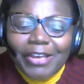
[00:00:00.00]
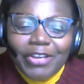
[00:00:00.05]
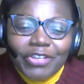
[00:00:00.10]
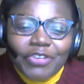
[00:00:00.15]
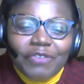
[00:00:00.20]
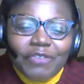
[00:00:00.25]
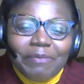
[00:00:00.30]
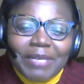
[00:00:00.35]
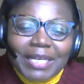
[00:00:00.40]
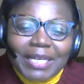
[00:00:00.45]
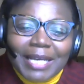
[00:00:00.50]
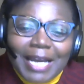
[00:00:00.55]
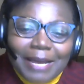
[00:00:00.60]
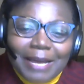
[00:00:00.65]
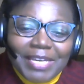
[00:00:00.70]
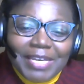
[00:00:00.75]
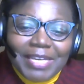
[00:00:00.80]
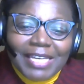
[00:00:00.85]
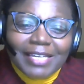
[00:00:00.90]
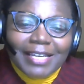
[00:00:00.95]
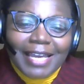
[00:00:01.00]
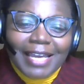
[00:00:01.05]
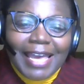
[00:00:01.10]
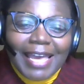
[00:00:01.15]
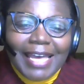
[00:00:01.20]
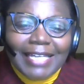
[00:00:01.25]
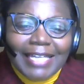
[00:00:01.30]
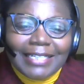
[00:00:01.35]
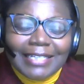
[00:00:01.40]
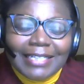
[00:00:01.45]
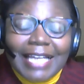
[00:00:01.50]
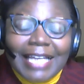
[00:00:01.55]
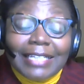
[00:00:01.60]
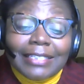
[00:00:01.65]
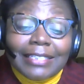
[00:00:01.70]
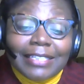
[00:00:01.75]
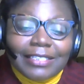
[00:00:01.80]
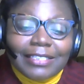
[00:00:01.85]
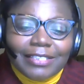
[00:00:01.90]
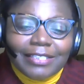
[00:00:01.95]
you've been coming and
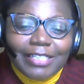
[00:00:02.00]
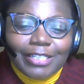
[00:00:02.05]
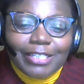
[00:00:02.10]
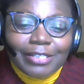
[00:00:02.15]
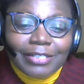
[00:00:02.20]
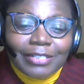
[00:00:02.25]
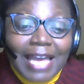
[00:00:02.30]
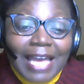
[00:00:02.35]
listening